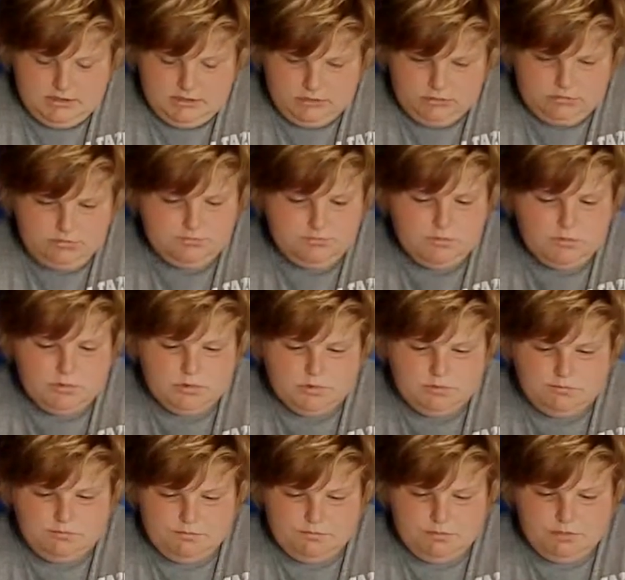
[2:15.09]
It was a
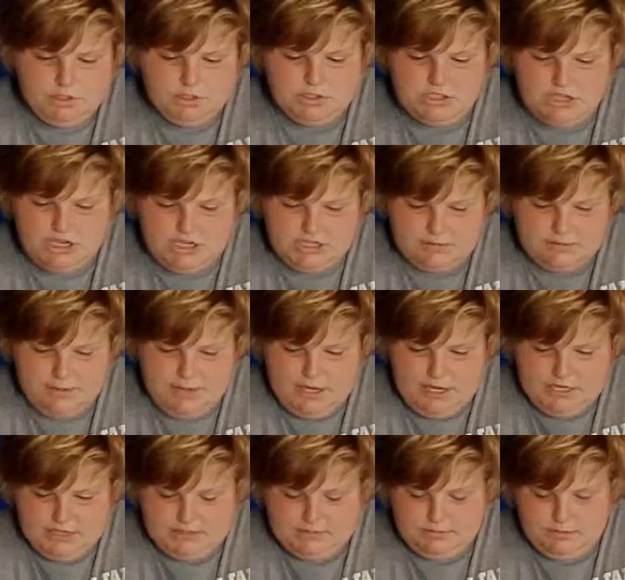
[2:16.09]
good sized
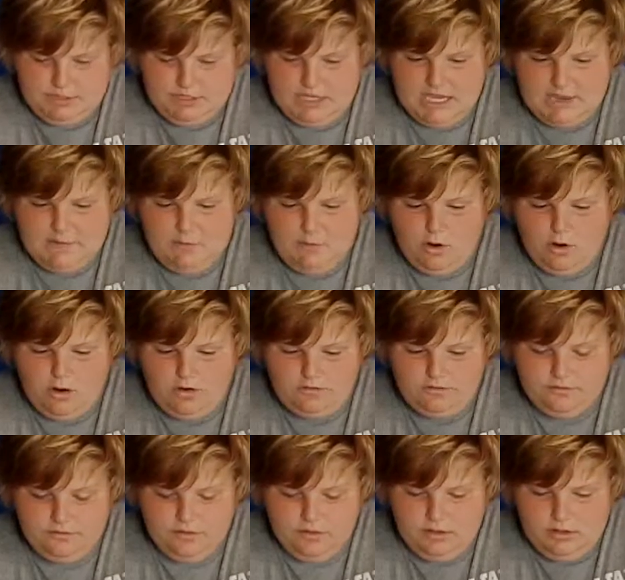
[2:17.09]
bass, but it came off,
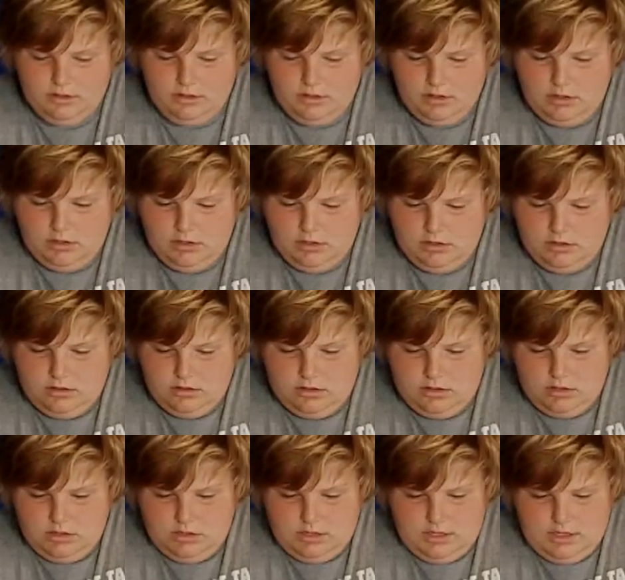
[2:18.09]

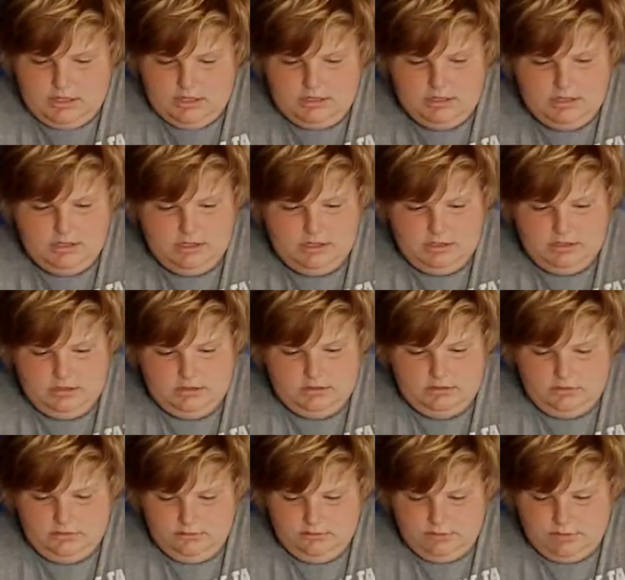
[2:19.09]
and
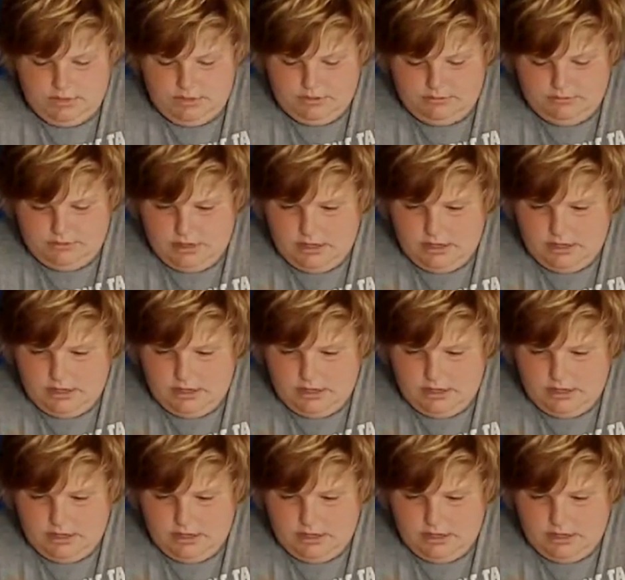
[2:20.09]
but